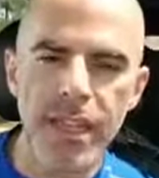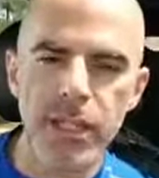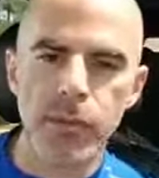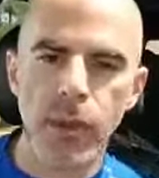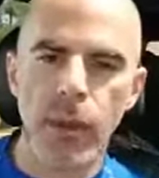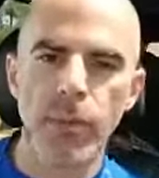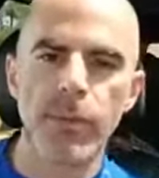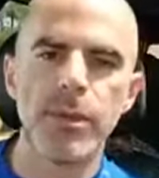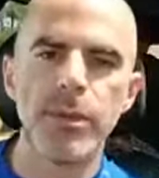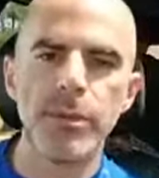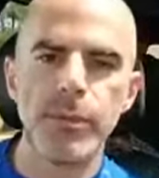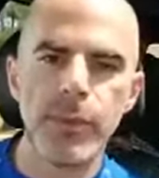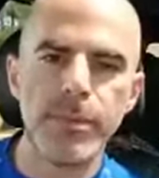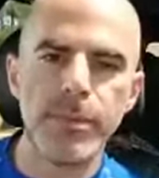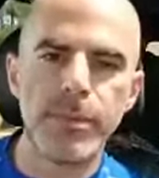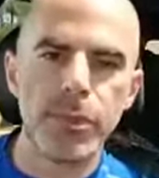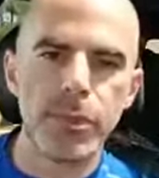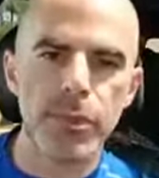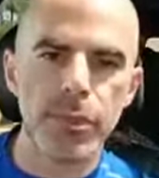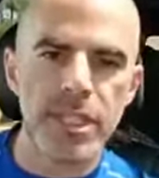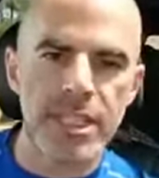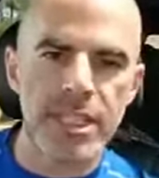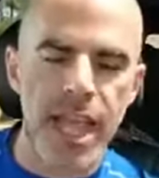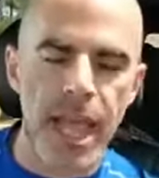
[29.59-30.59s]
That's why we've been
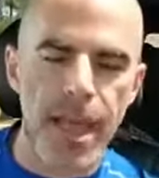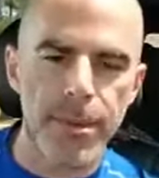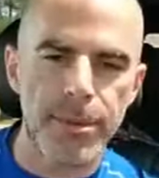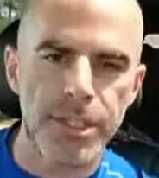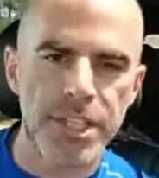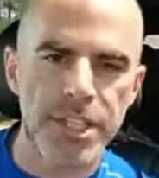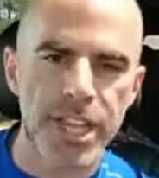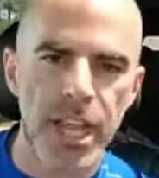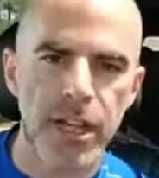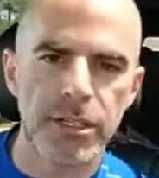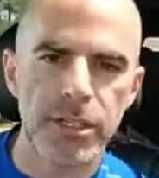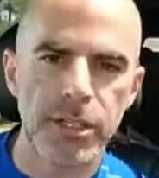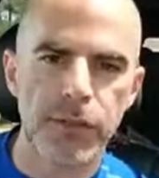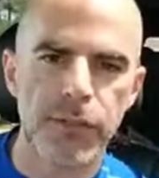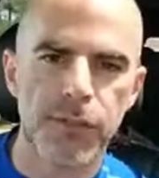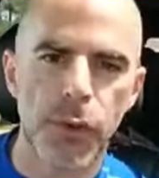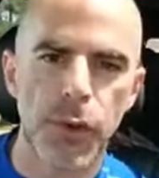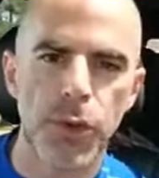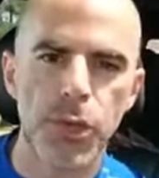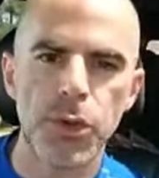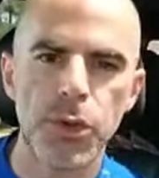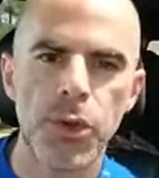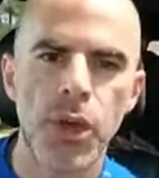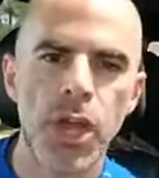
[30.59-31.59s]
doing these habit challenges
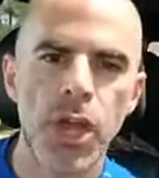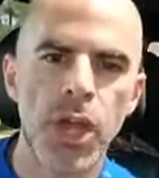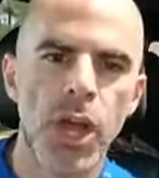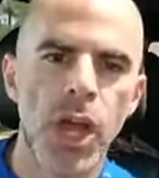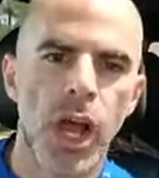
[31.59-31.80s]
for you.